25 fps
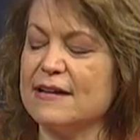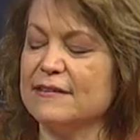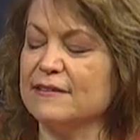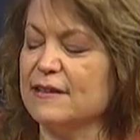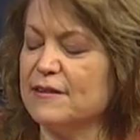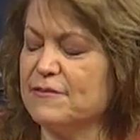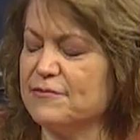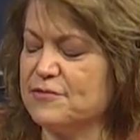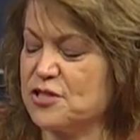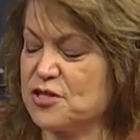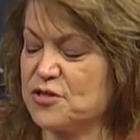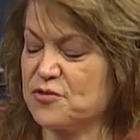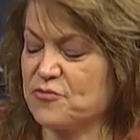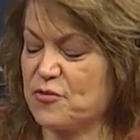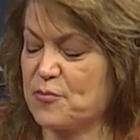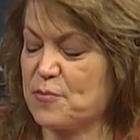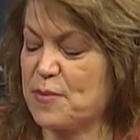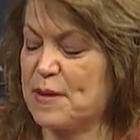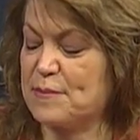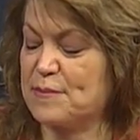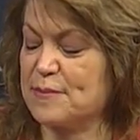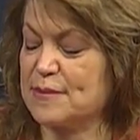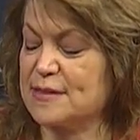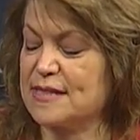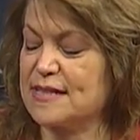love just for
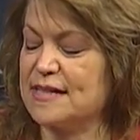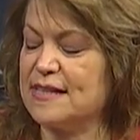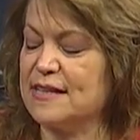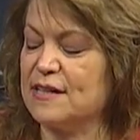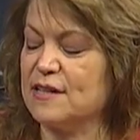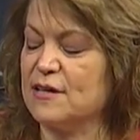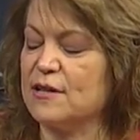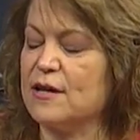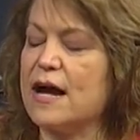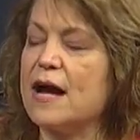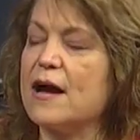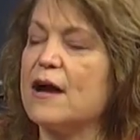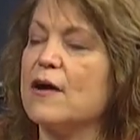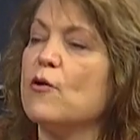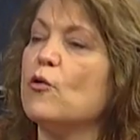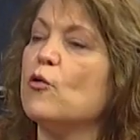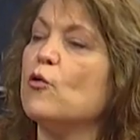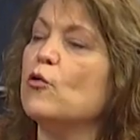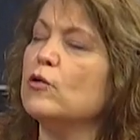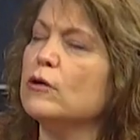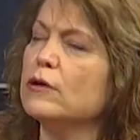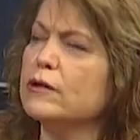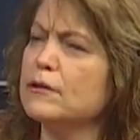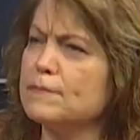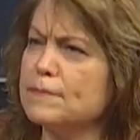people to hear
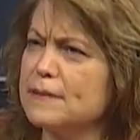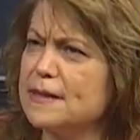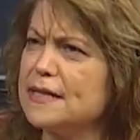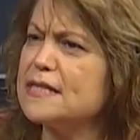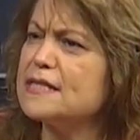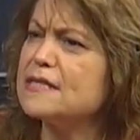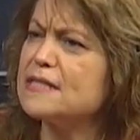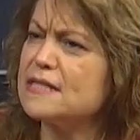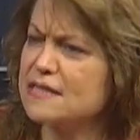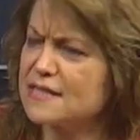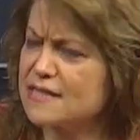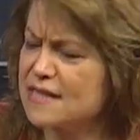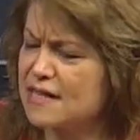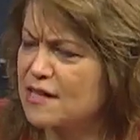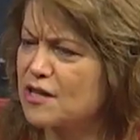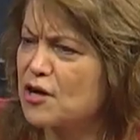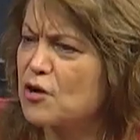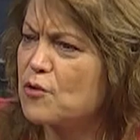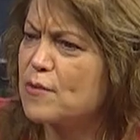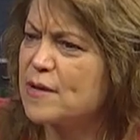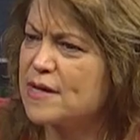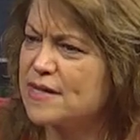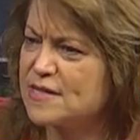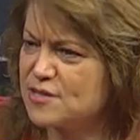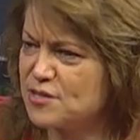all the pieces that
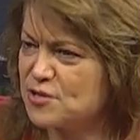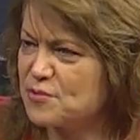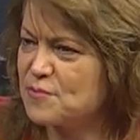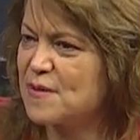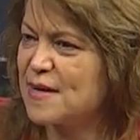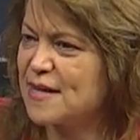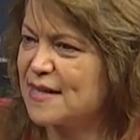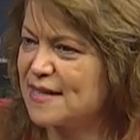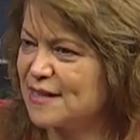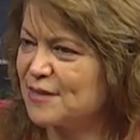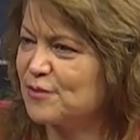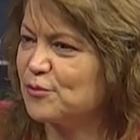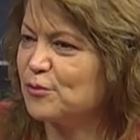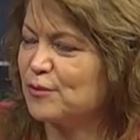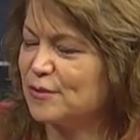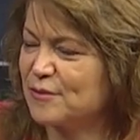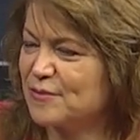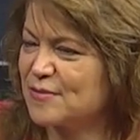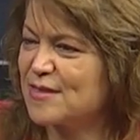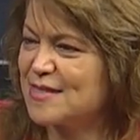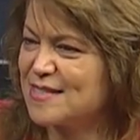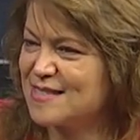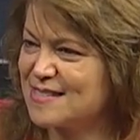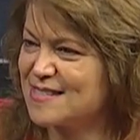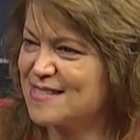go into making all of
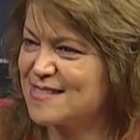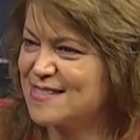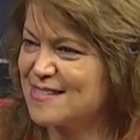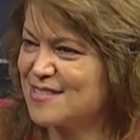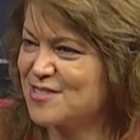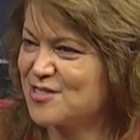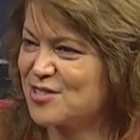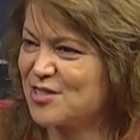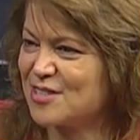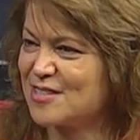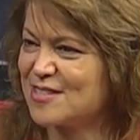these decisions.